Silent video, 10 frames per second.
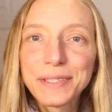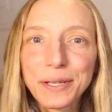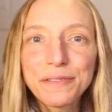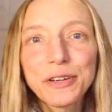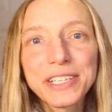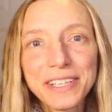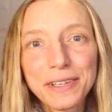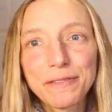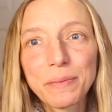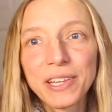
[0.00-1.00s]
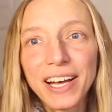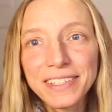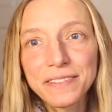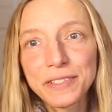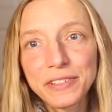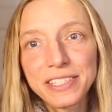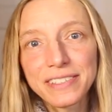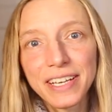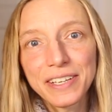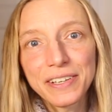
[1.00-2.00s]
So I look forward to hearing from lots of different
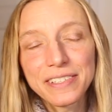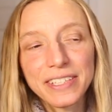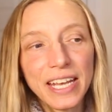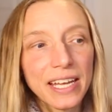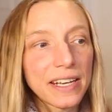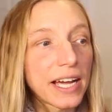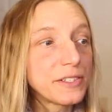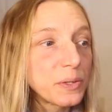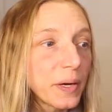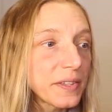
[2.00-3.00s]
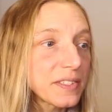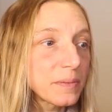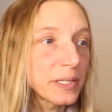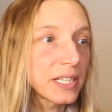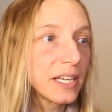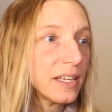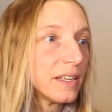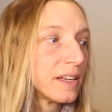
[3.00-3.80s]
designers and I do want this to be